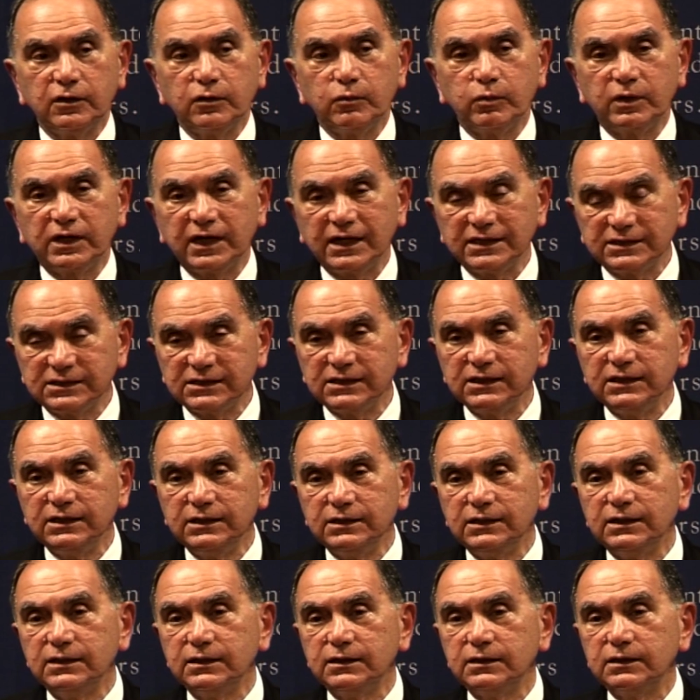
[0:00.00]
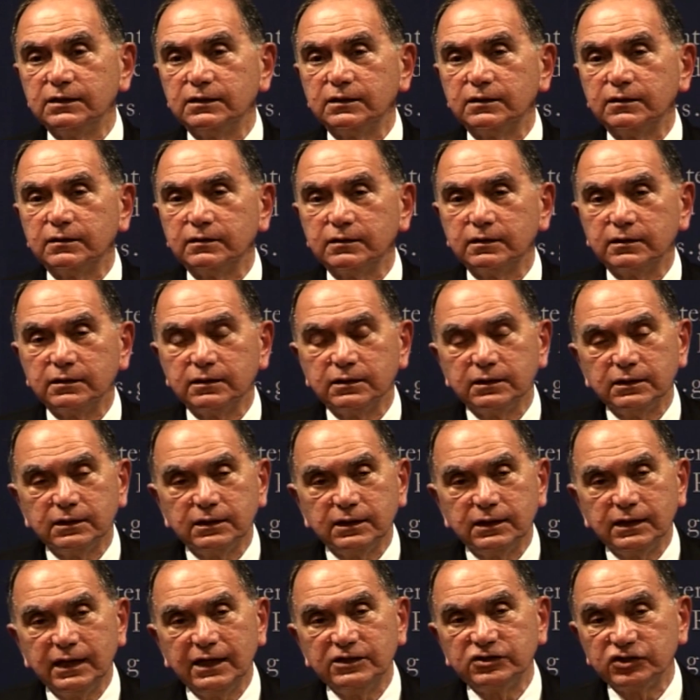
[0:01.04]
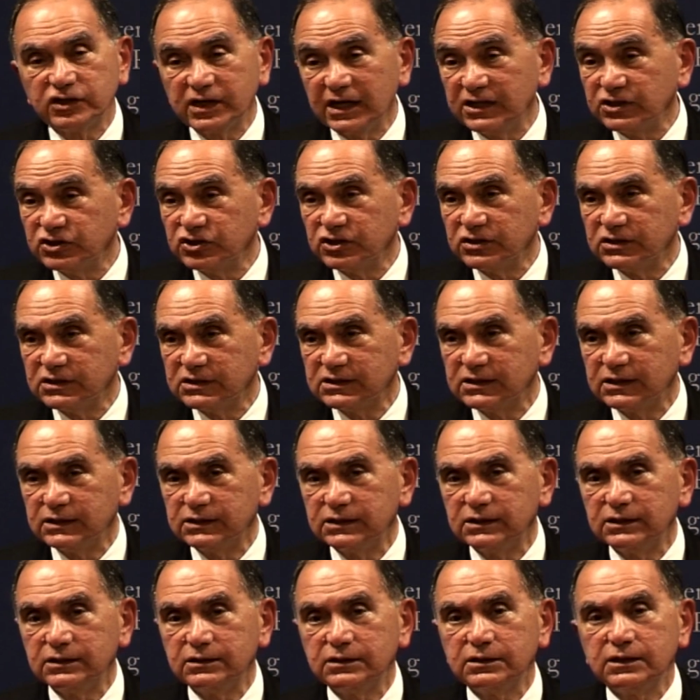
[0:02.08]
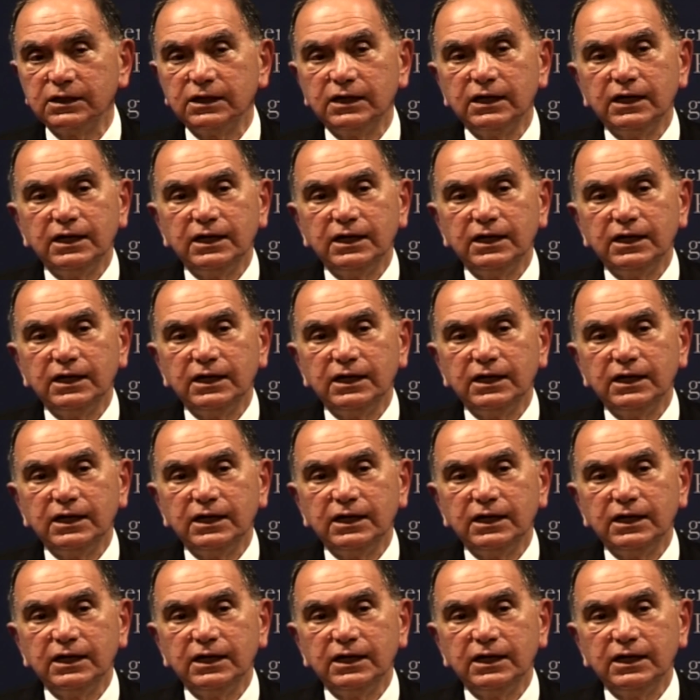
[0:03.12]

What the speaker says: When I see Education City,